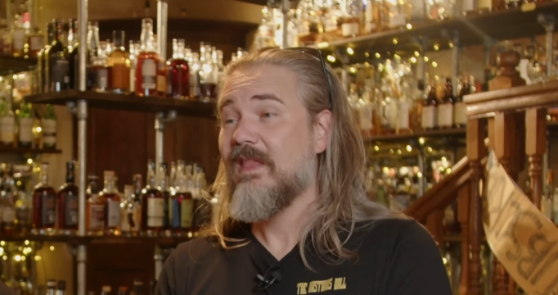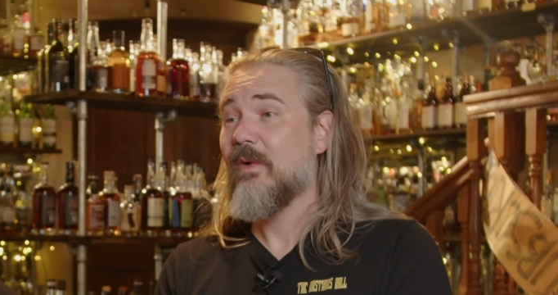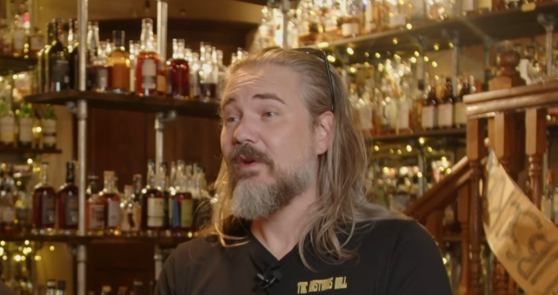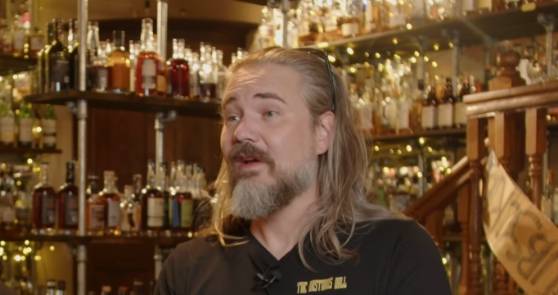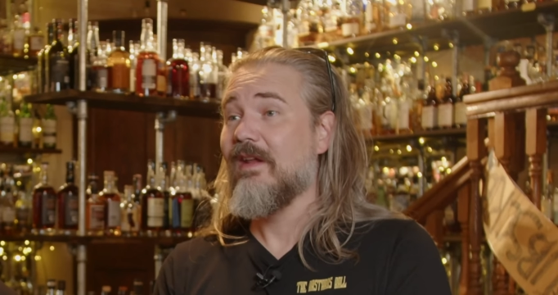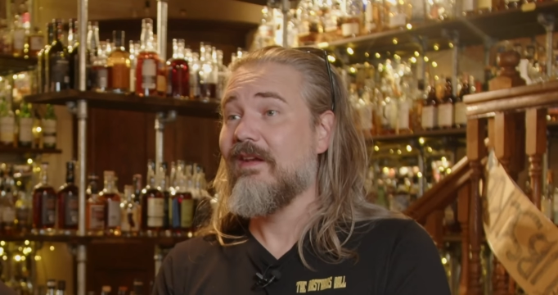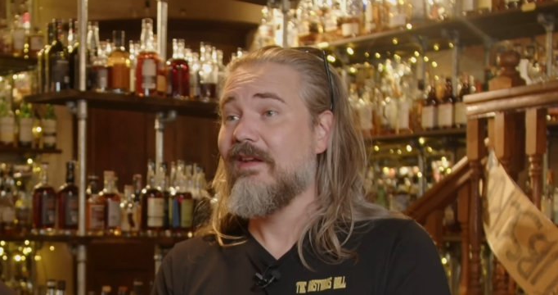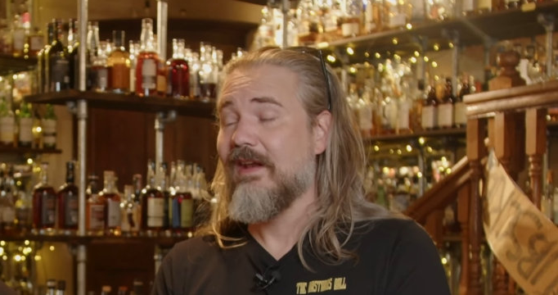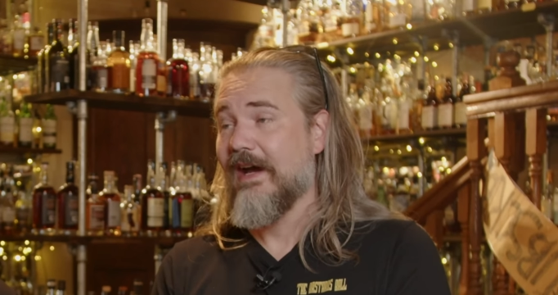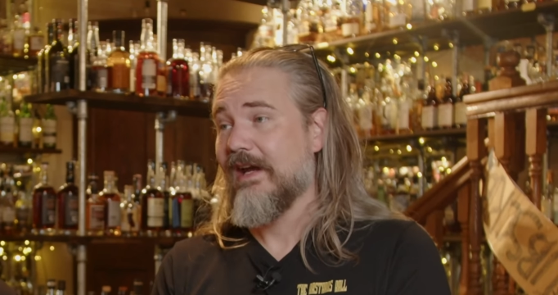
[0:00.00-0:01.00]
That would
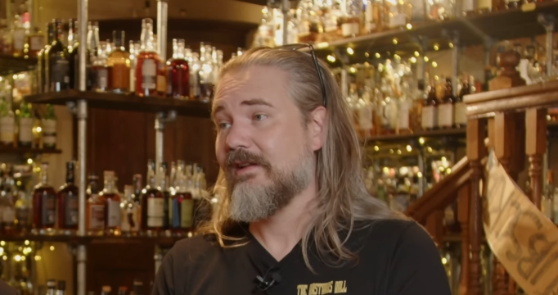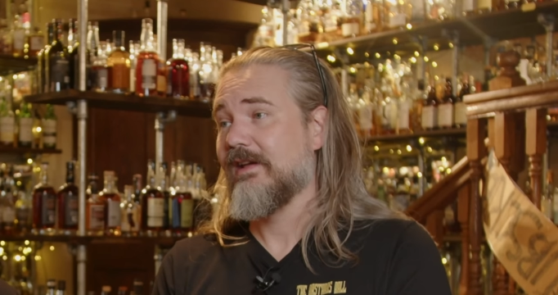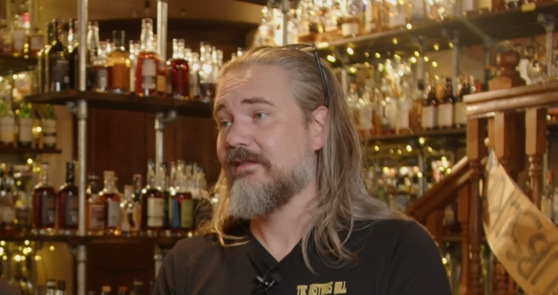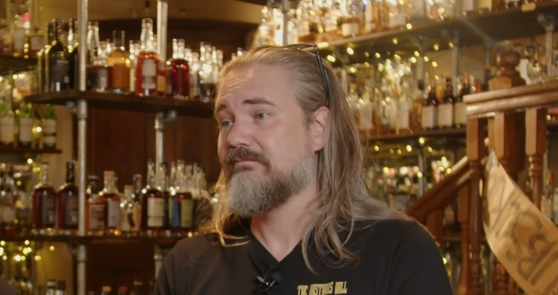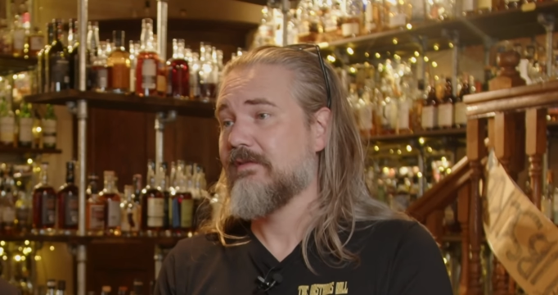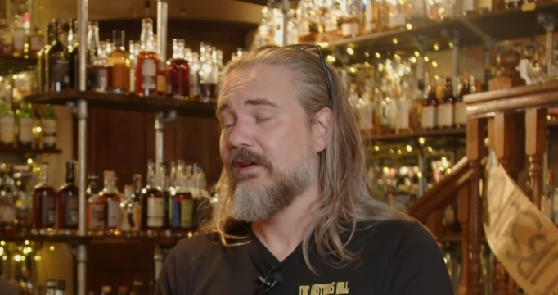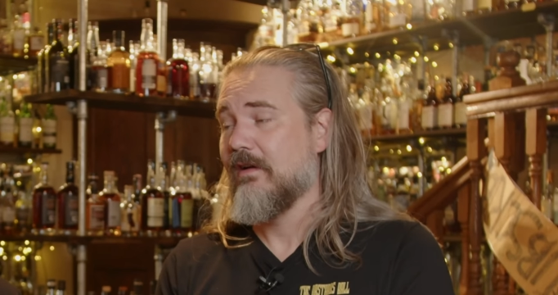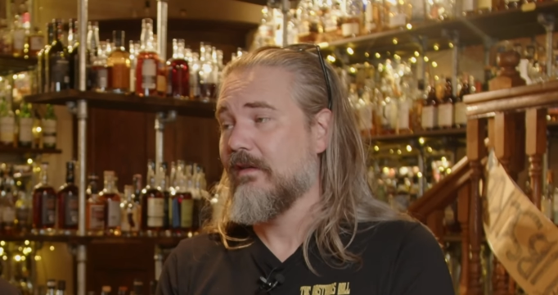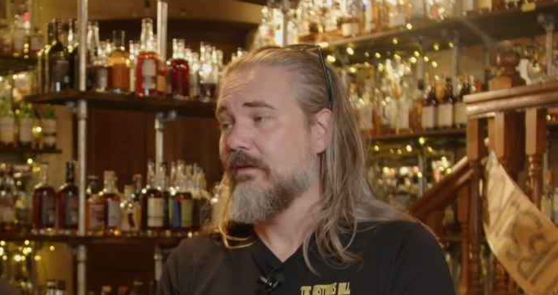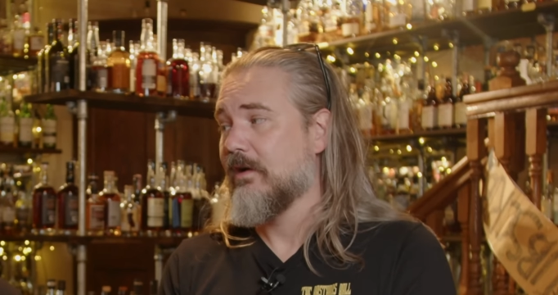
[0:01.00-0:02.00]
annihilate an
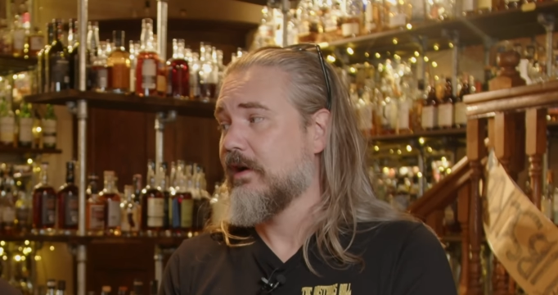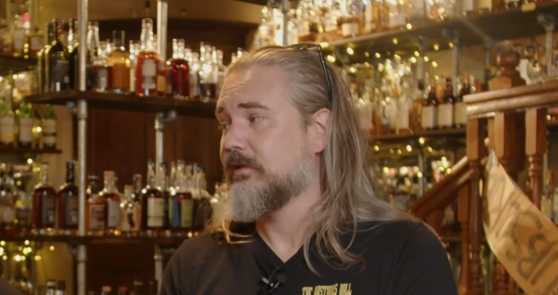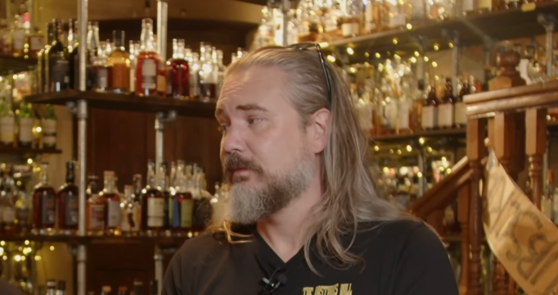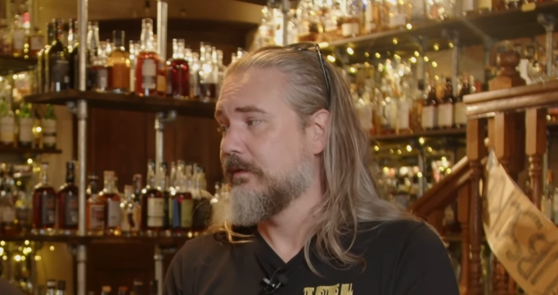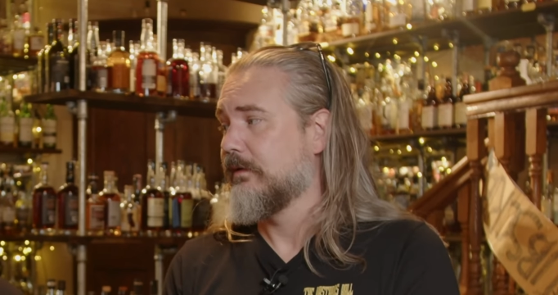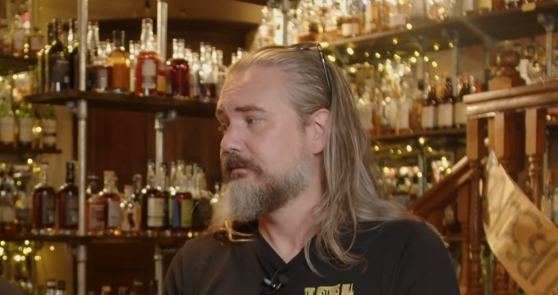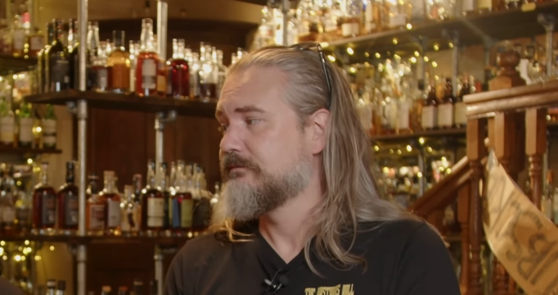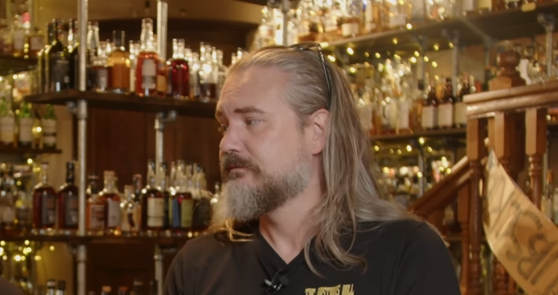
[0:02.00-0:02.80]
on the rocks pour.